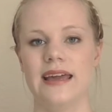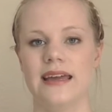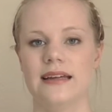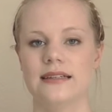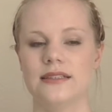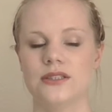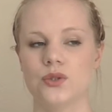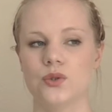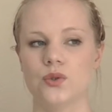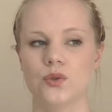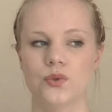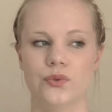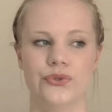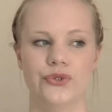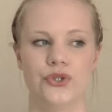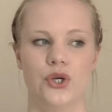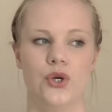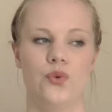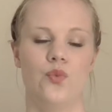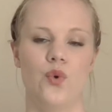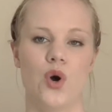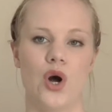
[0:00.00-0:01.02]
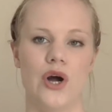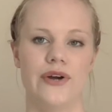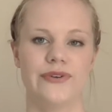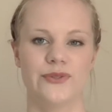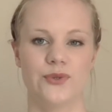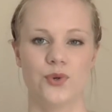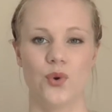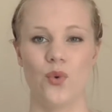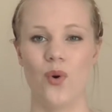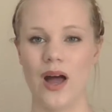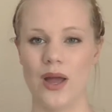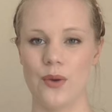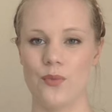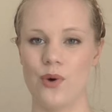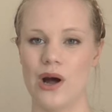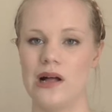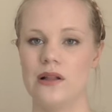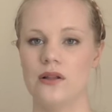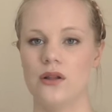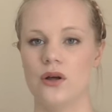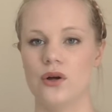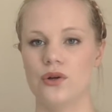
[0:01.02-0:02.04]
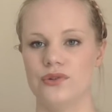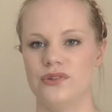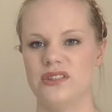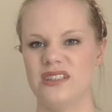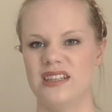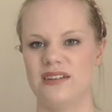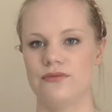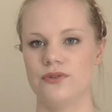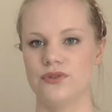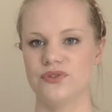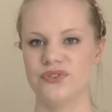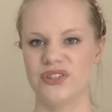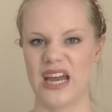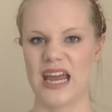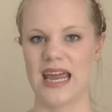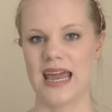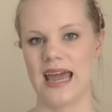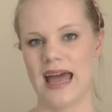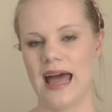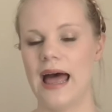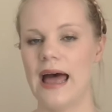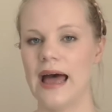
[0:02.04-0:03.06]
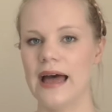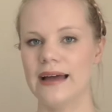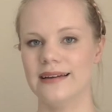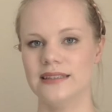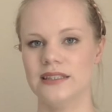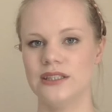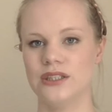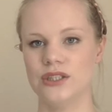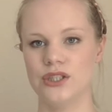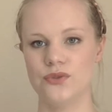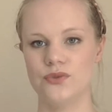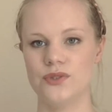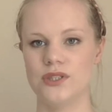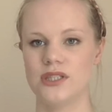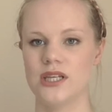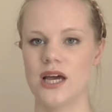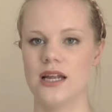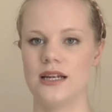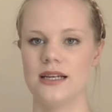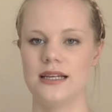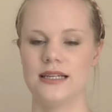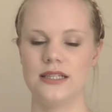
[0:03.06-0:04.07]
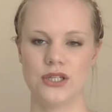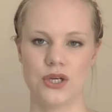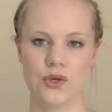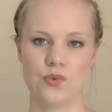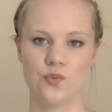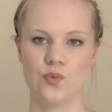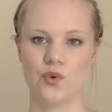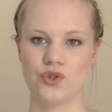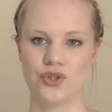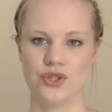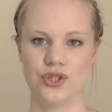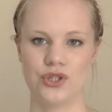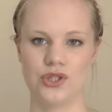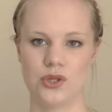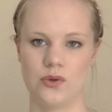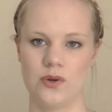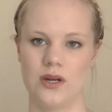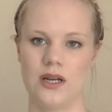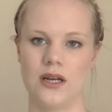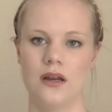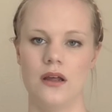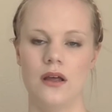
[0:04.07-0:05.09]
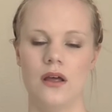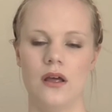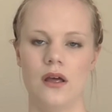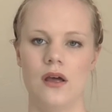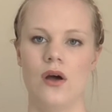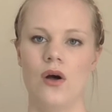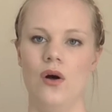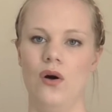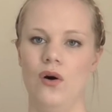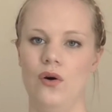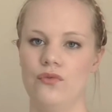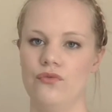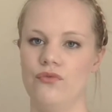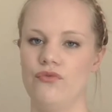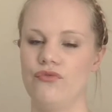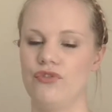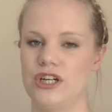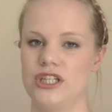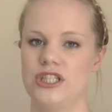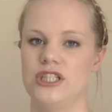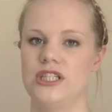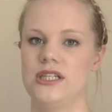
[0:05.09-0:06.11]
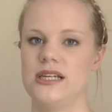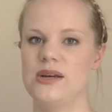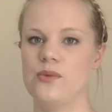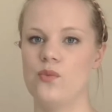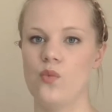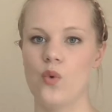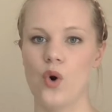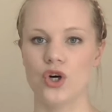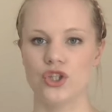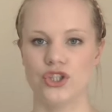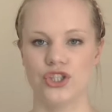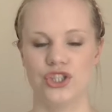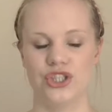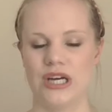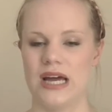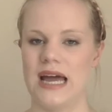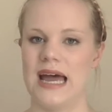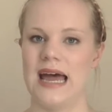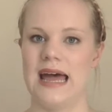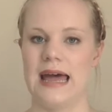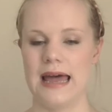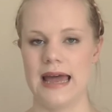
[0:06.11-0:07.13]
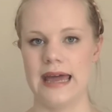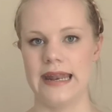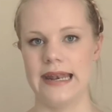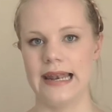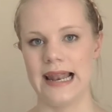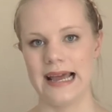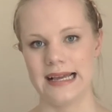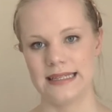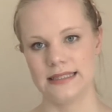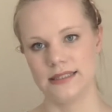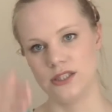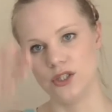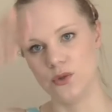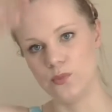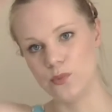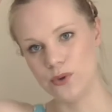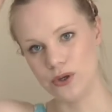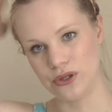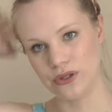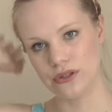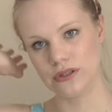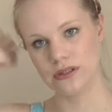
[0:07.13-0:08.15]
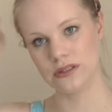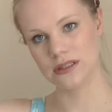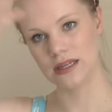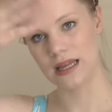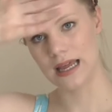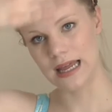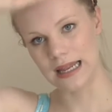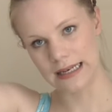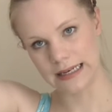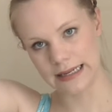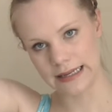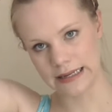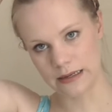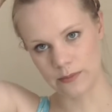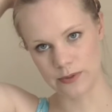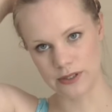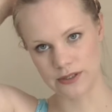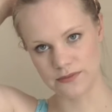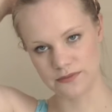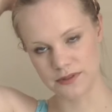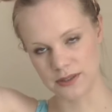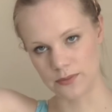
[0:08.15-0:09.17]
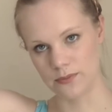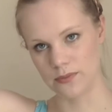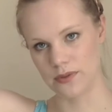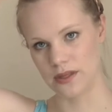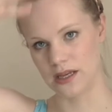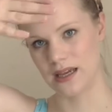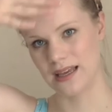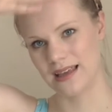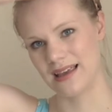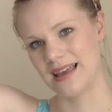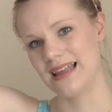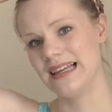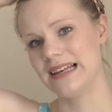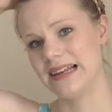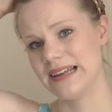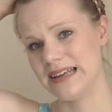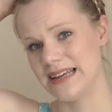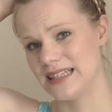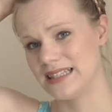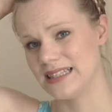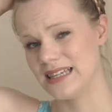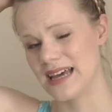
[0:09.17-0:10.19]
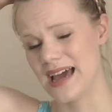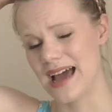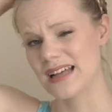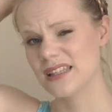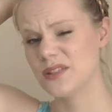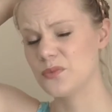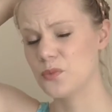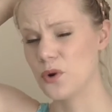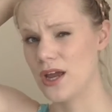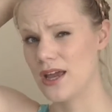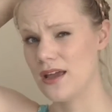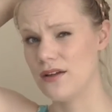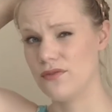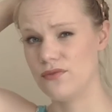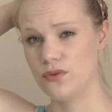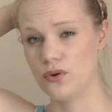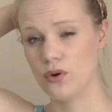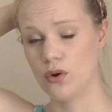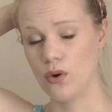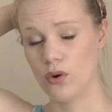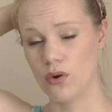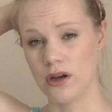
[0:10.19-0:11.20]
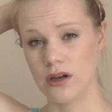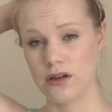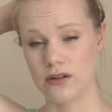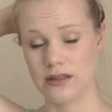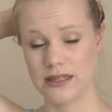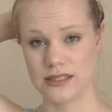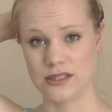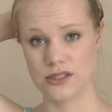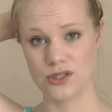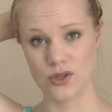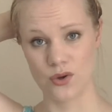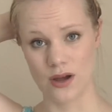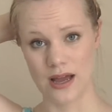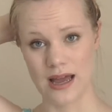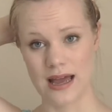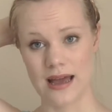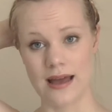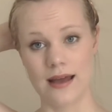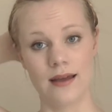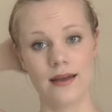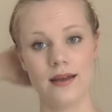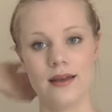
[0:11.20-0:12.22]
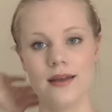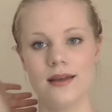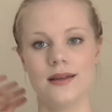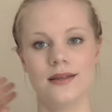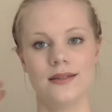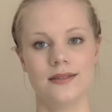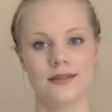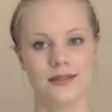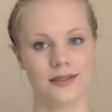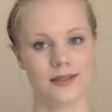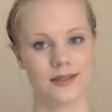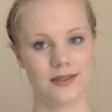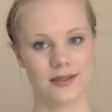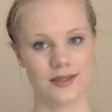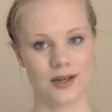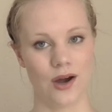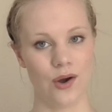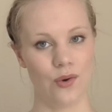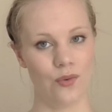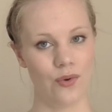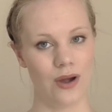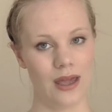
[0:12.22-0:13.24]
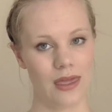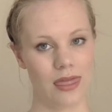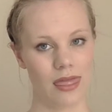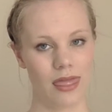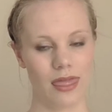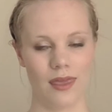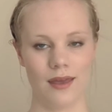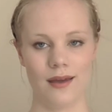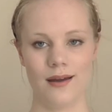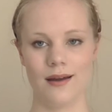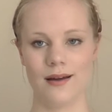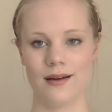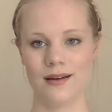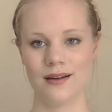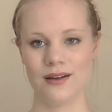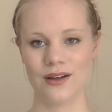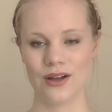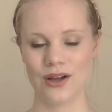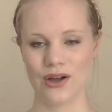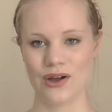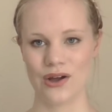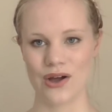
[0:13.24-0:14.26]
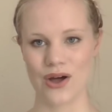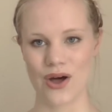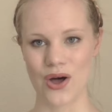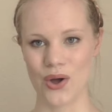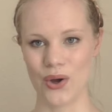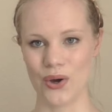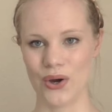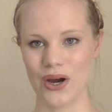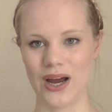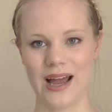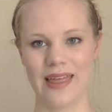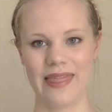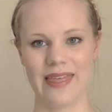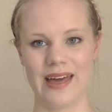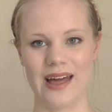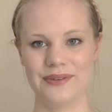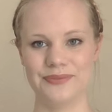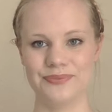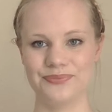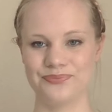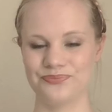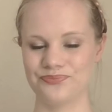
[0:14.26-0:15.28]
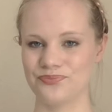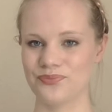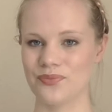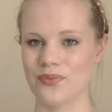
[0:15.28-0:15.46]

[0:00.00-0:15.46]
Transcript: It also works quite well on several day hair. You certainly don't want to do it on freshly washed hair unless you put a little bit of something, at least hairspray if not oil, into your hair to start with. Alright then,